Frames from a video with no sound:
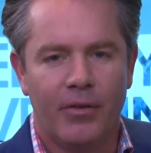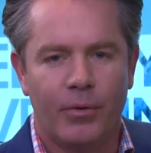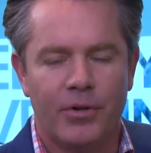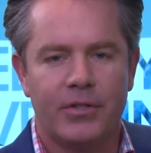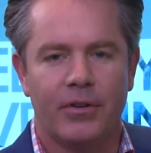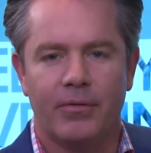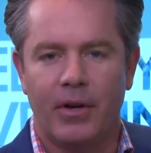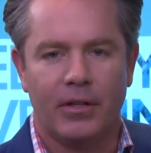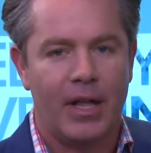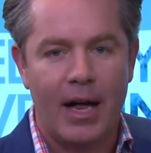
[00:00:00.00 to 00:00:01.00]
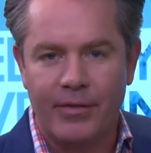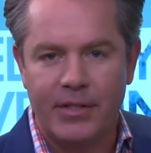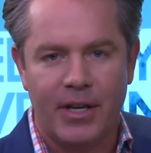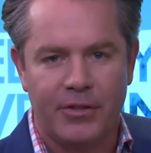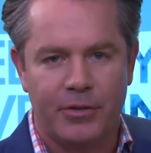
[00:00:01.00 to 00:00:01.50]
Of course, there are a lot of
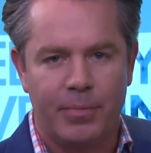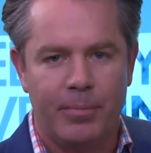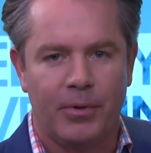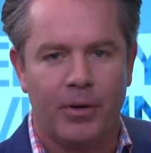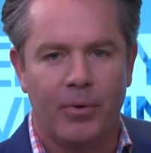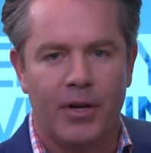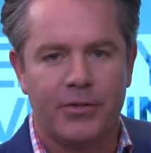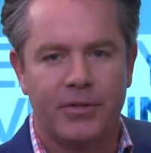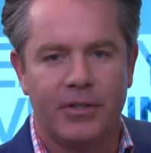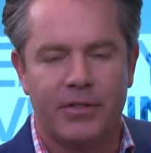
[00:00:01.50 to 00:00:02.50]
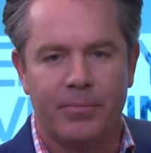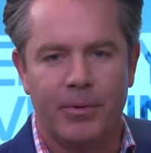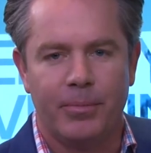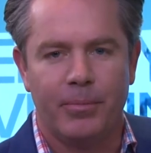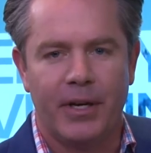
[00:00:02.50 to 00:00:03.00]
intelligent people on Wall Street. Some
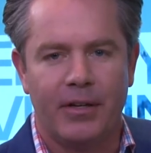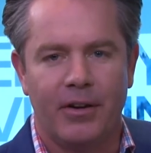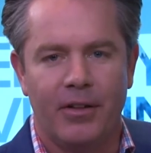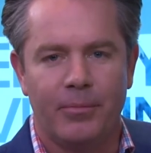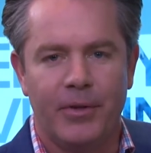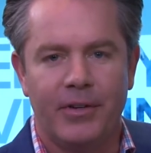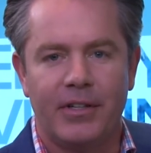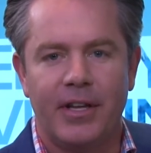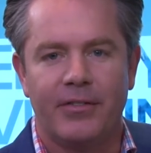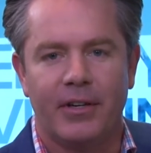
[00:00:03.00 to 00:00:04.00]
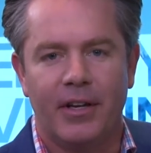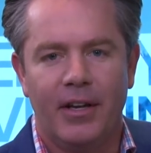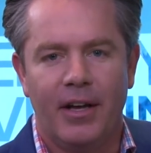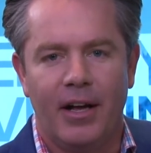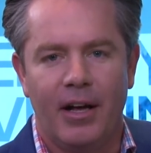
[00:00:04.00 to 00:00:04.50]
people might call them even clever.
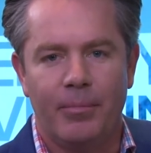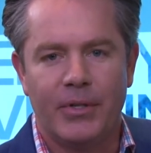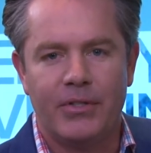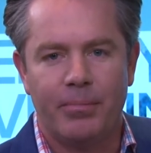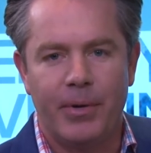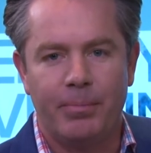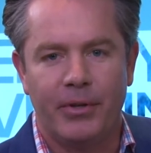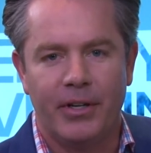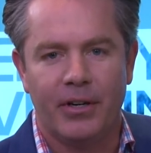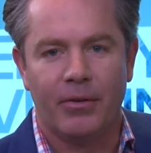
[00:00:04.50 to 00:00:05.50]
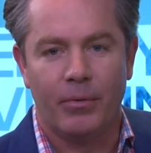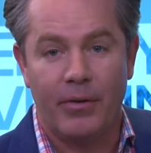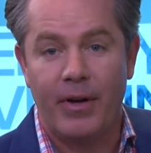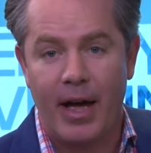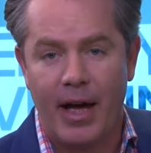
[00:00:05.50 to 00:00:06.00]
Uh, but some people here
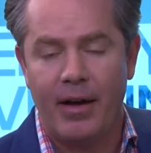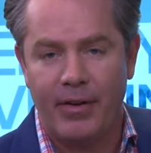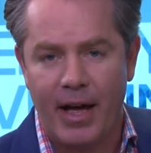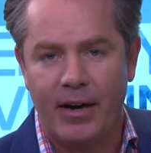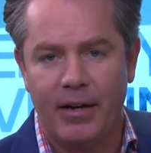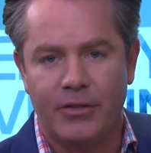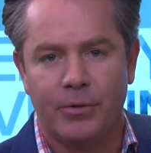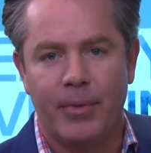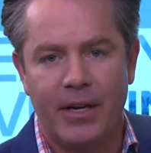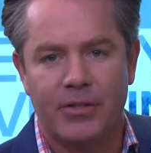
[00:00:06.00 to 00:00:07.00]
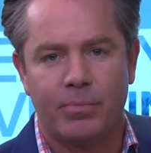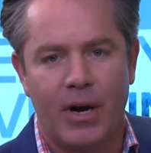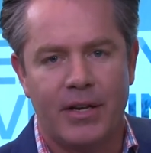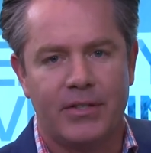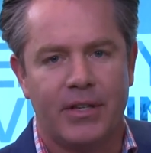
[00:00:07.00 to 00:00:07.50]
have, have had a tremendous
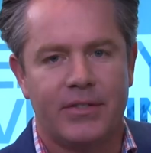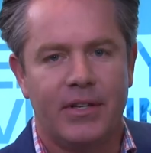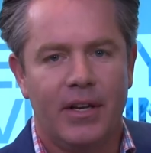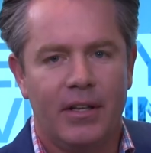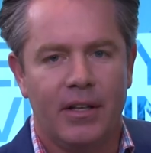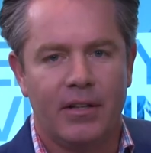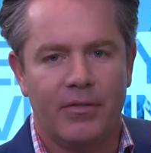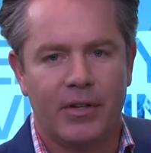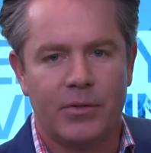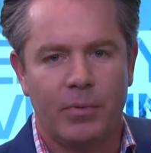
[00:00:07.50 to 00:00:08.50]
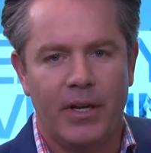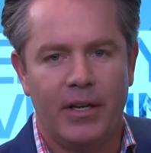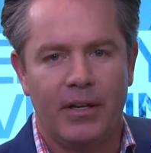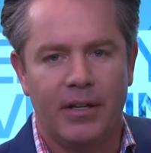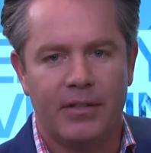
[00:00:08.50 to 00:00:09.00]
process that they've
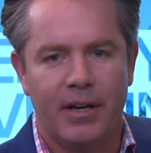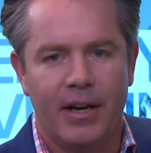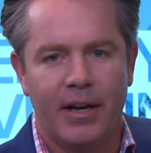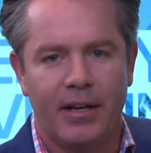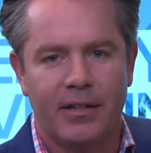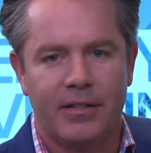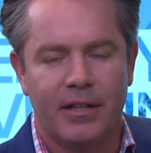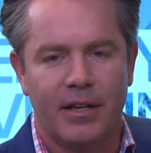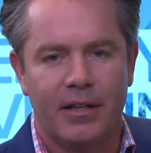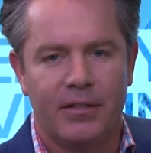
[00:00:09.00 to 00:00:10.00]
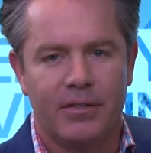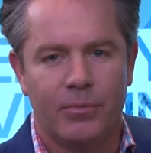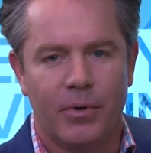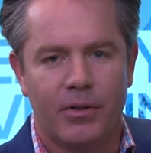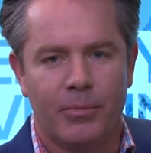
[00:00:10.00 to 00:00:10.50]
explained. And today I get to get
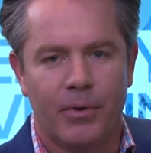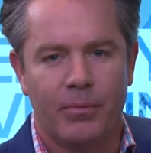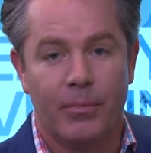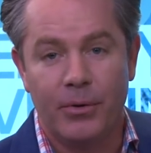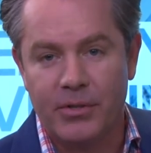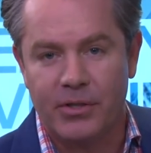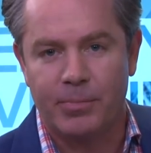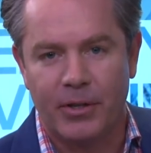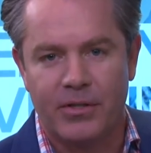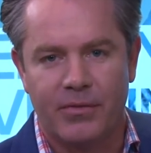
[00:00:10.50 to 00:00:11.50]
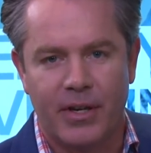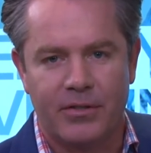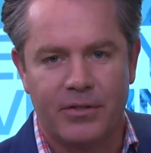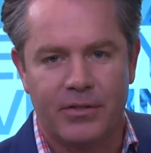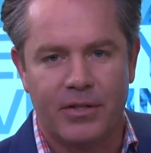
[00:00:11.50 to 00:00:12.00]
into one of the more, most experienced
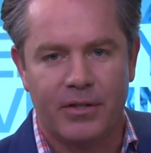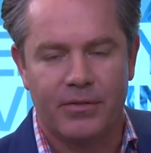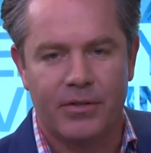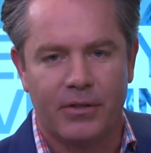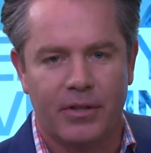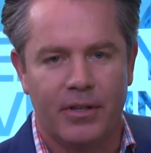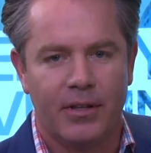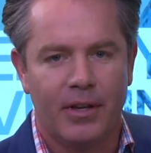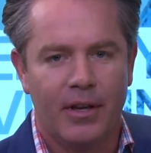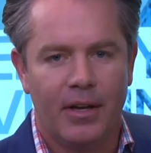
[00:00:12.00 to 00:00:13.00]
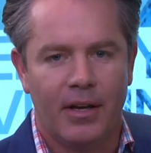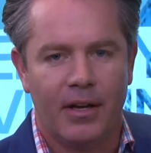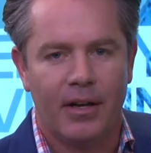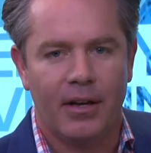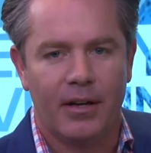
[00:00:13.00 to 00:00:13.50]
investors that have certainly
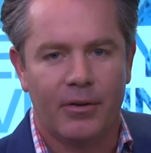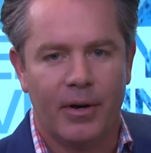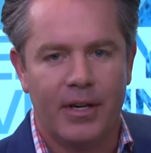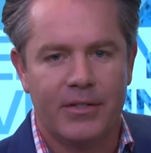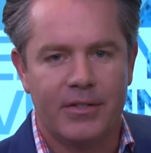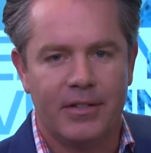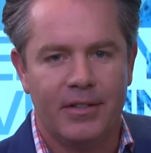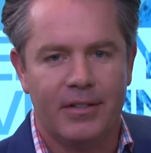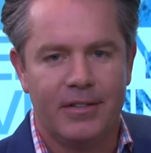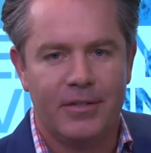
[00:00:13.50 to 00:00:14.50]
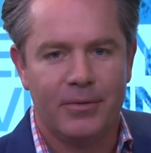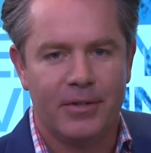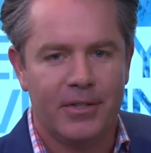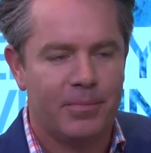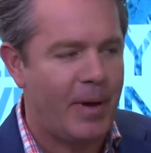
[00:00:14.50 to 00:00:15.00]
uh, grazed into
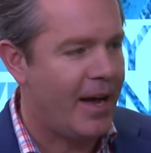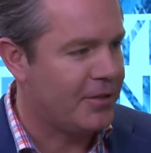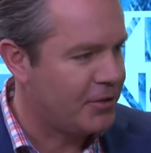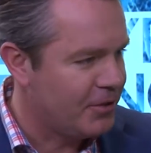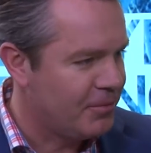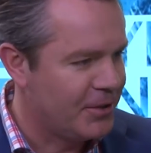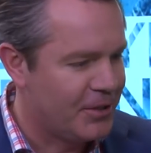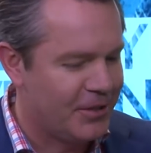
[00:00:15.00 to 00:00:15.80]
this pasture, which